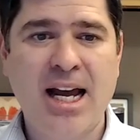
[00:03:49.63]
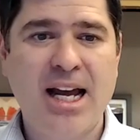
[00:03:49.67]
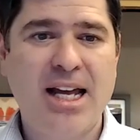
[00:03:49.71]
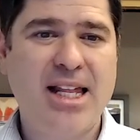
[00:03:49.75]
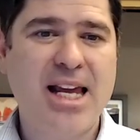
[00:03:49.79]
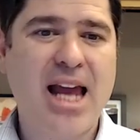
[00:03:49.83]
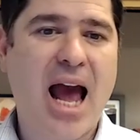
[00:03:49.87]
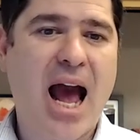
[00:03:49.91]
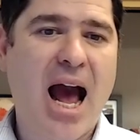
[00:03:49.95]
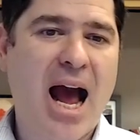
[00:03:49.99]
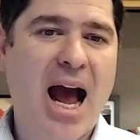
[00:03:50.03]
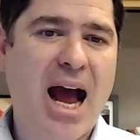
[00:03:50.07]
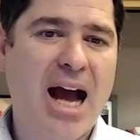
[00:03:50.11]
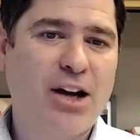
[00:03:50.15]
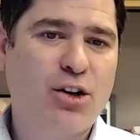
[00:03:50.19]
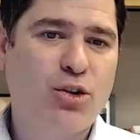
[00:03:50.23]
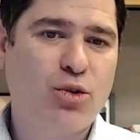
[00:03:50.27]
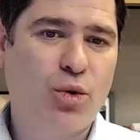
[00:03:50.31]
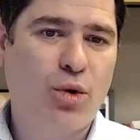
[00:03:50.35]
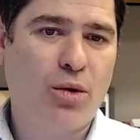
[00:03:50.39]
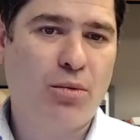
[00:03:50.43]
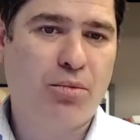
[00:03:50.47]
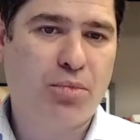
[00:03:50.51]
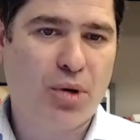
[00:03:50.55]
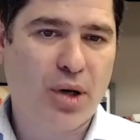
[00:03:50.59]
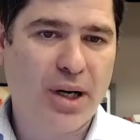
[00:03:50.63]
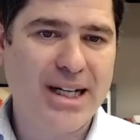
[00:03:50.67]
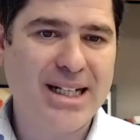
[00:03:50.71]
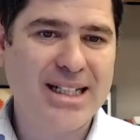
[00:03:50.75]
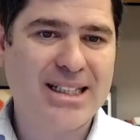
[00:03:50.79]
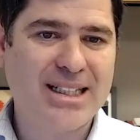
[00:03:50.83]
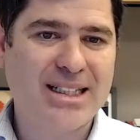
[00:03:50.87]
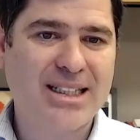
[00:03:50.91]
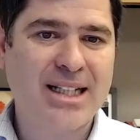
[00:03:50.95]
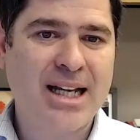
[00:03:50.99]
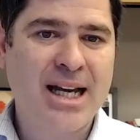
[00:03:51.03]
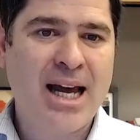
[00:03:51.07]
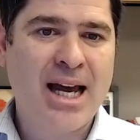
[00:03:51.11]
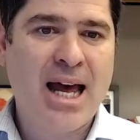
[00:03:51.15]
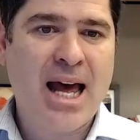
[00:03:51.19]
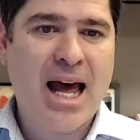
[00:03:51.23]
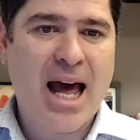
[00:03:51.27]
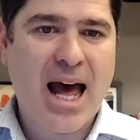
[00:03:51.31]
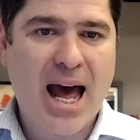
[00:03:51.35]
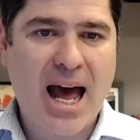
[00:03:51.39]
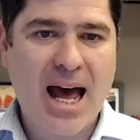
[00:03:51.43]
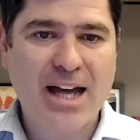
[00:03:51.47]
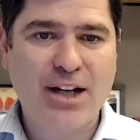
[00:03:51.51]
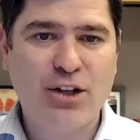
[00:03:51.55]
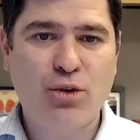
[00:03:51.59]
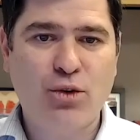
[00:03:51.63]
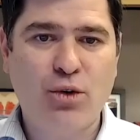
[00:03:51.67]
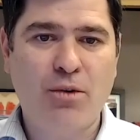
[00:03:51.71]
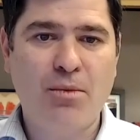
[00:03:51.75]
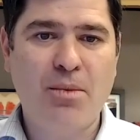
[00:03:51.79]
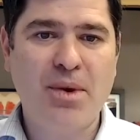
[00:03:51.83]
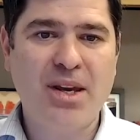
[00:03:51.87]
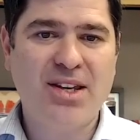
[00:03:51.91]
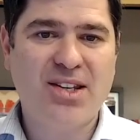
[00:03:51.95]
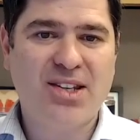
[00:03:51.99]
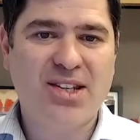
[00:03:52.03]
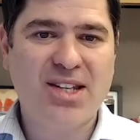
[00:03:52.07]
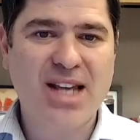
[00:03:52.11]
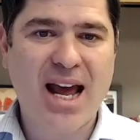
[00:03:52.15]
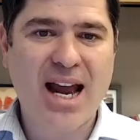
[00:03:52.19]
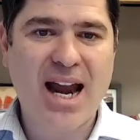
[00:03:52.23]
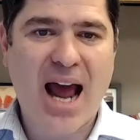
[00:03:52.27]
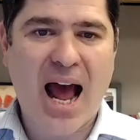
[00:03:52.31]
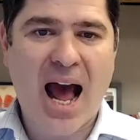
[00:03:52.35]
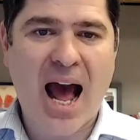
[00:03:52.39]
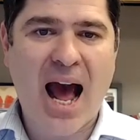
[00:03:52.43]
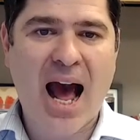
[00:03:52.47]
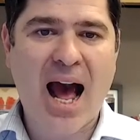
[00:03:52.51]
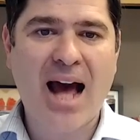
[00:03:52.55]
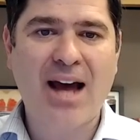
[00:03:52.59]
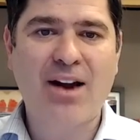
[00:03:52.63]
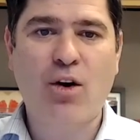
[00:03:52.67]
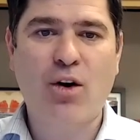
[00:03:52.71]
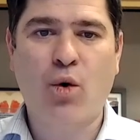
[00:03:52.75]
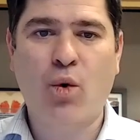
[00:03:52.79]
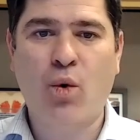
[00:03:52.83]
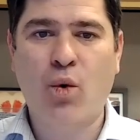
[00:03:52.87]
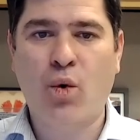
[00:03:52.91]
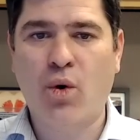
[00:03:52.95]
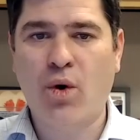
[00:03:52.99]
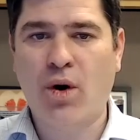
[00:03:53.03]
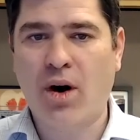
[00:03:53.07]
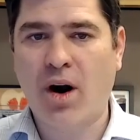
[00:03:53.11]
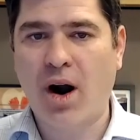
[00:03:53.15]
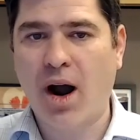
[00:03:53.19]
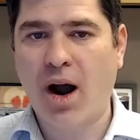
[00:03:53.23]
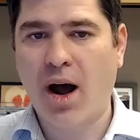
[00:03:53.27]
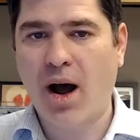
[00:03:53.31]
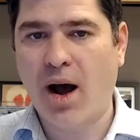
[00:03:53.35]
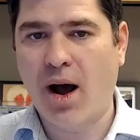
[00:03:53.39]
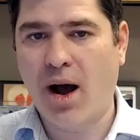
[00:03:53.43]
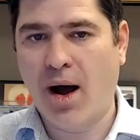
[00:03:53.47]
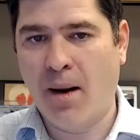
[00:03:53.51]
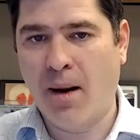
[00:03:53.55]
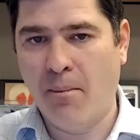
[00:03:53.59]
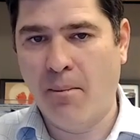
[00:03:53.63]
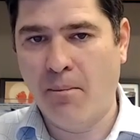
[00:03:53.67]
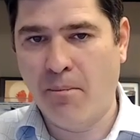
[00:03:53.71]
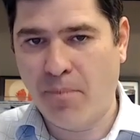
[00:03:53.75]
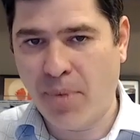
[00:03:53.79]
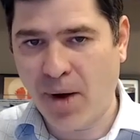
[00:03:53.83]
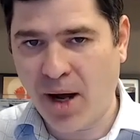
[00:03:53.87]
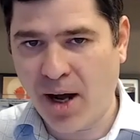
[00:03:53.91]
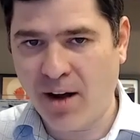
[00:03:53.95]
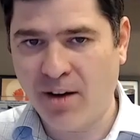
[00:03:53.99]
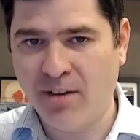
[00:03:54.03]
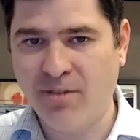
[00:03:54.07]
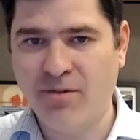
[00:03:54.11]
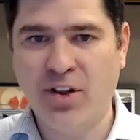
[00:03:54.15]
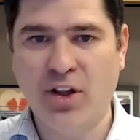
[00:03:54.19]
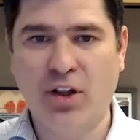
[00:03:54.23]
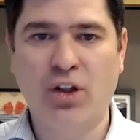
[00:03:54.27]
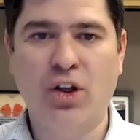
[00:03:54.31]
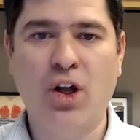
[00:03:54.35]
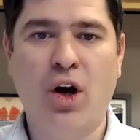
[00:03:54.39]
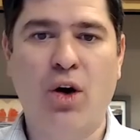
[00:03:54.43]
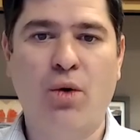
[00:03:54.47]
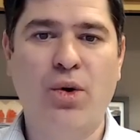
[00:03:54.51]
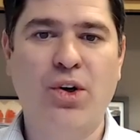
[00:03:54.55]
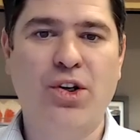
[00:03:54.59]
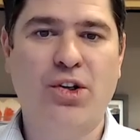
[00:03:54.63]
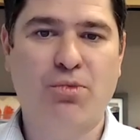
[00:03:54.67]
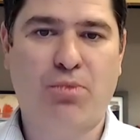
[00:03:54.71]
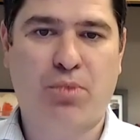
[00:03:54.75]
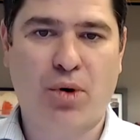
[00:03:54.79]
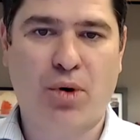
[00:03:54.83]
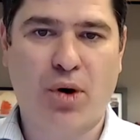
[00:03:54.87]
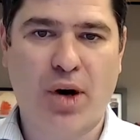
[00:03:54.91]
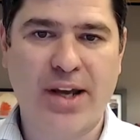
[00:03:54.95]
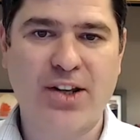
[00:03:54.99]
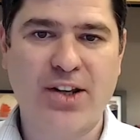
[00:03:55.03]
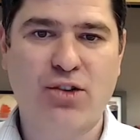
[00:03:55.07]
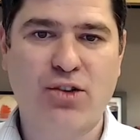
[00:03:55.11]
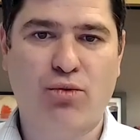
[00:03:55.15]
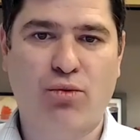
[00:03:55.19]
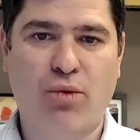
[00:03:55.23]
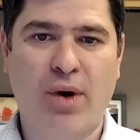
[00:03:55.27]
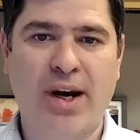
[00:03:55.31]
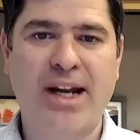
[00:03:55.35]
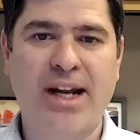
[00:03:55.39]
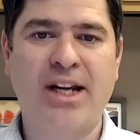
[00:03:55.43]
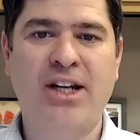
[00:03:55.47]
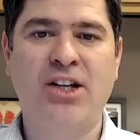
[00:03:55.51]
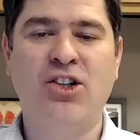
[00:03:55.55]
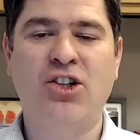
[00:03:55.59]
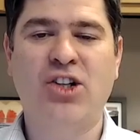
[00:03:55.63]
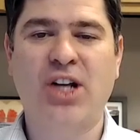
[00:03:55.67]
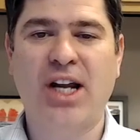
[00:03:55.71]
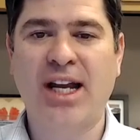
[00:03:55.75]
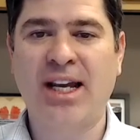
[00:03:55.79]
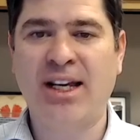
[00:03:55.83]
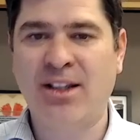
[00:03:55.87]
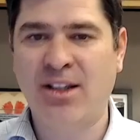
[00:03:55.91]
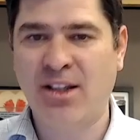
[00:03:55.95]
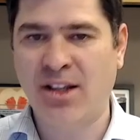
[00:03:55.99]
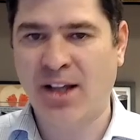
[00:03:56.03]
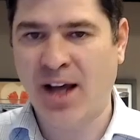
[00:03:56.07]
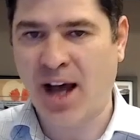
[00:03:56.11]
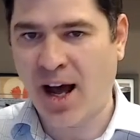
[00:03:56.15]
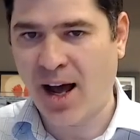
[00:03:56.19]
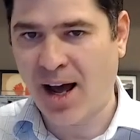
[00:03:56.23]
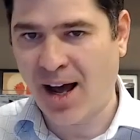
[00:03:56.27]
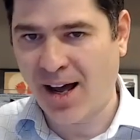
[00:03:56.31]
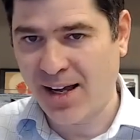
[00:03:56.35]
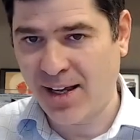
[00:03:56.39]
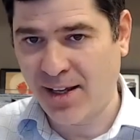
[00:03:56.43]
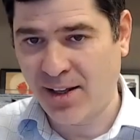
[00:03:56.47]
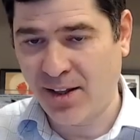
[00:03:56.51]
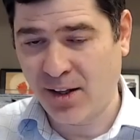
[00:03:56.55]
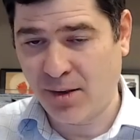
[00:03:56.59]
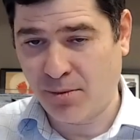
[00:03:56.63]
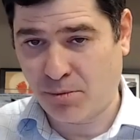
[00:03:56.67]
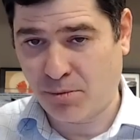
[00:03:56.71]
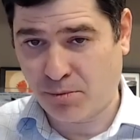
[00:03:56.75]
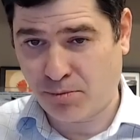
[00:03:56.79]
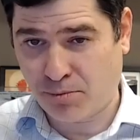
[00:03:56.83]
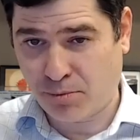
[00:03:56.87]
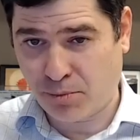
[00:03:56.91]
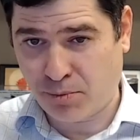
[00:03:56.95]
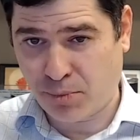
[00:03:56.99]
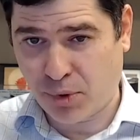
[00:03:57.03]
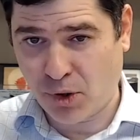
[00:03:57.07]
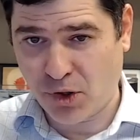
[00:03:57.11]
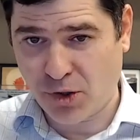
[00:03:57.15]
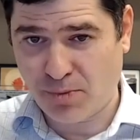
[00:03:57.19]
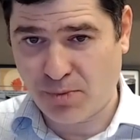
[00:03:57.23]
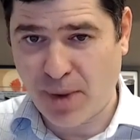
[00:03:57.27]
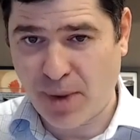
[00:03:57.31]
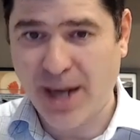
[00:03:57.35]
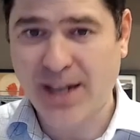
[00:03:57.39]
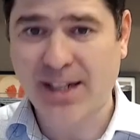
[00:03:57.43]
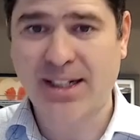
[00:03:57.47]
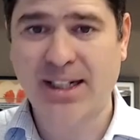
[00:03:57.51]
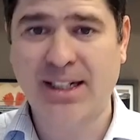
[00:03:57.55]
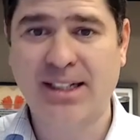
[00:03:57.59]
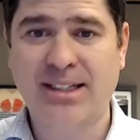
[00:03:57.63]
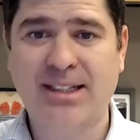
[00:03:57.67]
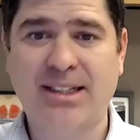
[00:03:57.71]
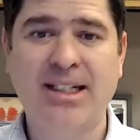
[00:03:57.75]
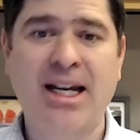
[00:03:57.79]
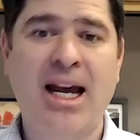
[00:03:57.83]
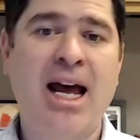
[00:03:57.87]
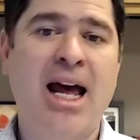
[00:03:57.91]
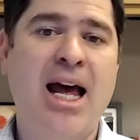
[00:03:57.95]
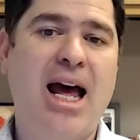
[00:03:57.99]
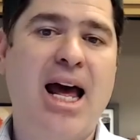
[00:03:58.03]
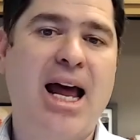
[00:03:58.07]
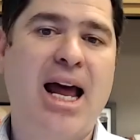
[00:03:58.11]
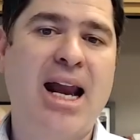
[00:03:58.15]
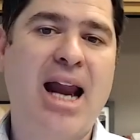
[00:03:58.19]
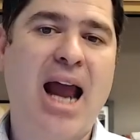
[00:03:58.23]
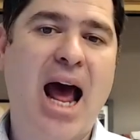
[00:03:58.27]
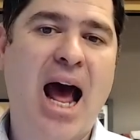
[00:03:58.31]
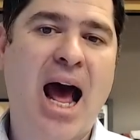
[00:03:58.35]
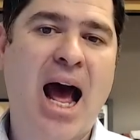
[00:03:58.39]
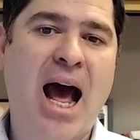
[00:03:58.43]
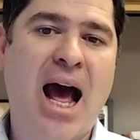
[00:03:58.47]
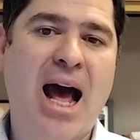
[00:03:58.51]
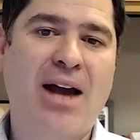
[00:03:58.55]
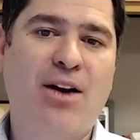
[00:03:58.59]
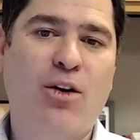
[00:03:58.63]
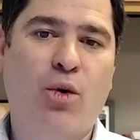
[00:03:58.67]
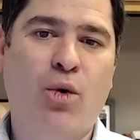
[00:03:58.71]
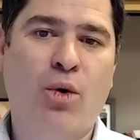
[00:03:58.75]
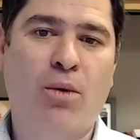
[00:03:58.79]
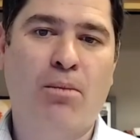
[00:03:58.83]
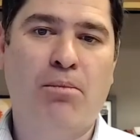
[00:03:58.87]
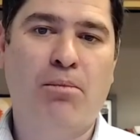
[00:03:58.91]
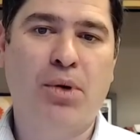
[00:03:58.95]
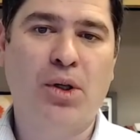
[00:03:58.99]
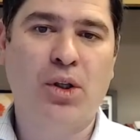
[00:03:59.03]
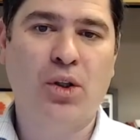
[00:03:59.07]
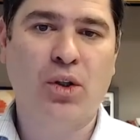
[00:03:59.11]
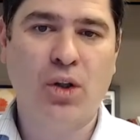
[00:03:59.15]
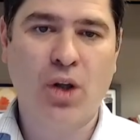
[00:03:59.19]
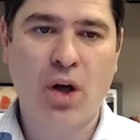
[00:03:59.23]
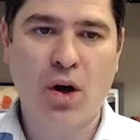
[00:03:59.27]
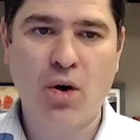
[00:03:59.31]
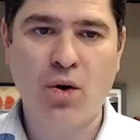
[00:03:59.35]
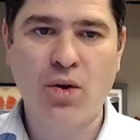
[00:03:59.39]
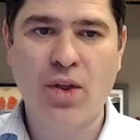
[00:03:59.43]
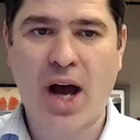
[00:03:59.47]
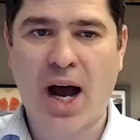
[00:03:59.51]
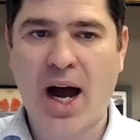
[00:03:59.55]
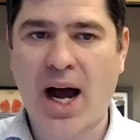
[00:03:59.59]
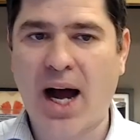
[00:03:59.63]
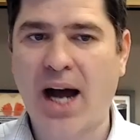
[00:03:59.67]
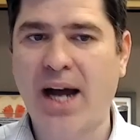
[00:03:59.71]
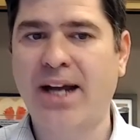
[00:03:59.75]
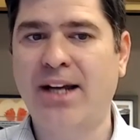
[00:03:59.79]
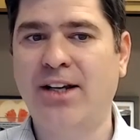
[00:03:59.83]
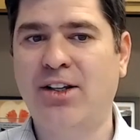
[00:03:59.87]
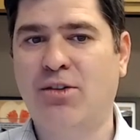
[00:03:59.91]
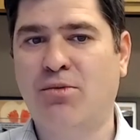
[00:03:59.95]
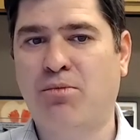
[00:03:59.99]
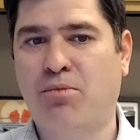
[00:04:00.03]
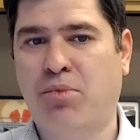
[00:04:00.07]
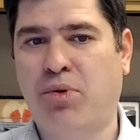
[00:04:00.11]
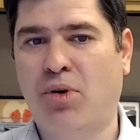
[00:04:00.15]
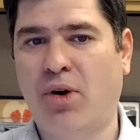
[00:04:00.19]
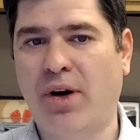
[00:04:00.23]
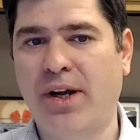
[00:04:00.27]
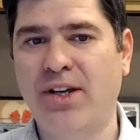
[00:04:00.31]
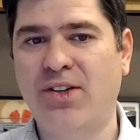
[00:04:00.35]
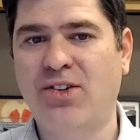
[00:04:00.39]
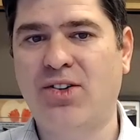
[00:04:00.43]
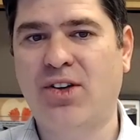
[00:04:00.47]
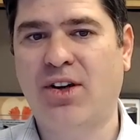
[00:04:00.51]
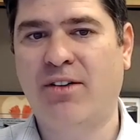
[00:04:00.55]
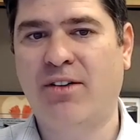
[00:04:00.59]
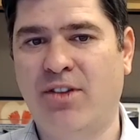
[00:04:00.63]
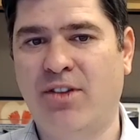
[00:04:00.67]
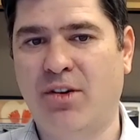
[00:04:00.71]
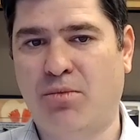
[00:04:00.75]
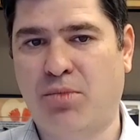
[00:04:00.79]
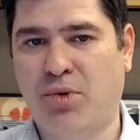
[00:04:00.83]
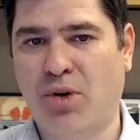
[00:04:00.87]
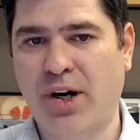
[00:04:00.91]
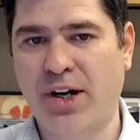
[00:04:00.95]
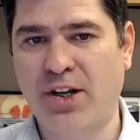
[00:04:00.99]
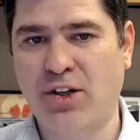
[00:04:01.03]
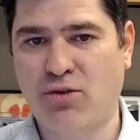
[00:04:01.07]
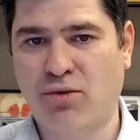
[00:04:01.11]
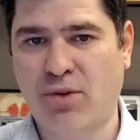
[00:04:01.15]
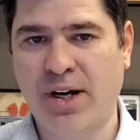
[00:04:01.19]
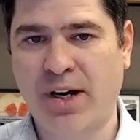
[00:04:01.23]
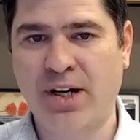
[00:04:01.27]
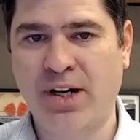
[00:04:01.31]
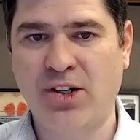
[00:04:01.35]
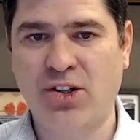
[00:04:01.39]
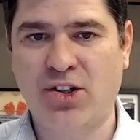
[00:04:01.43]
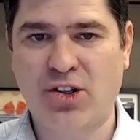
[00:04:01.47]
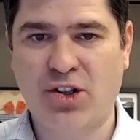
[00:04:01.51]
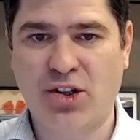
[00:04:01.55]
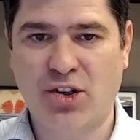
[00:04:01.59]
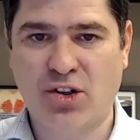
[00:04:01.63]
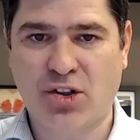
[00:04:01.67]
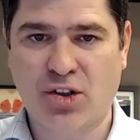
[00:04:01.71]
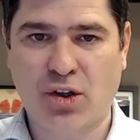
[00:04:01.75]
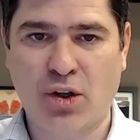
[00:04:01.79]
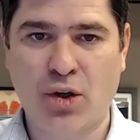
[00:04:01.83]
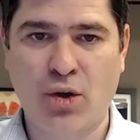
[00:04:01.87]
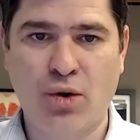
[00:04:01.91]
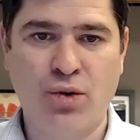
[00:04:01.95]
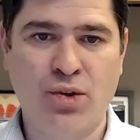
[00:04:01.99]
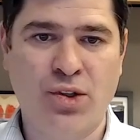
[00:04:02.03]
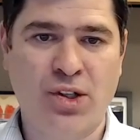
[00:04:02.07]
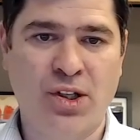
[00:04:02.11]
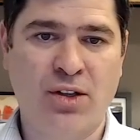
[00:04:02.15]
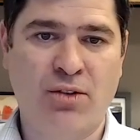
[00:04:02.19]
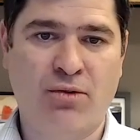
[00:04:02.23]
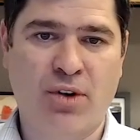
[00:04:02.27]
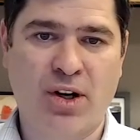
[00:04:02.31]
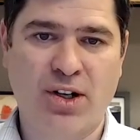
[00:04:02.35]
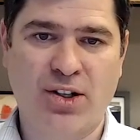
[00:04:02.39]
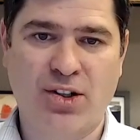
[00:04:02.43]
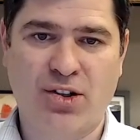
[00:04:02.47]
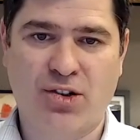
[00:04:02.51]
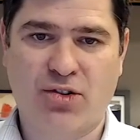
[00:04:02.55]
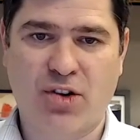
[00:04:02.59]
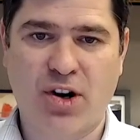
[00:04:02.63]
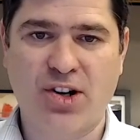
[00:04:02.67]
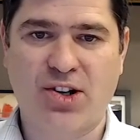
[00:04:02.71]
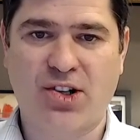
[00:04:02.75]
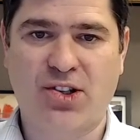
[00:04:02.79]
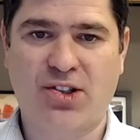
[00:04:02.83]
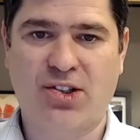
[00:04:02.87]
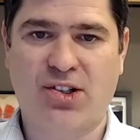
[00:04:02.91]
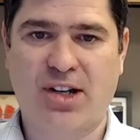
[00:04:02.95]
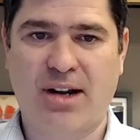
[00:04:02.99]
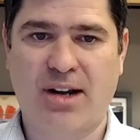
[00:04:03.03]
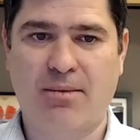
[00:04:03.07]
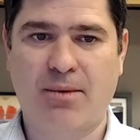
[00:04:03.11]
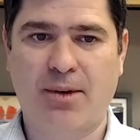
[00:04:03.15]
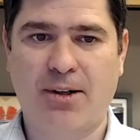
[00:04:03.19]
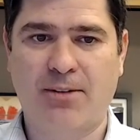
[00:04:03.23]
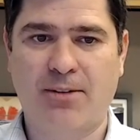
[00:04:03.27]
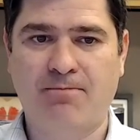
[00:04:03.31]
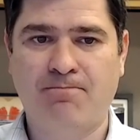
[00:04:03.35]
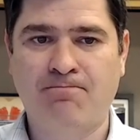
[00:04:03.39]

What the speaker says: the actual price had to be set at or above the lowest price range in the prospectus and at or below the highest price the price range disclosed in the registration statement.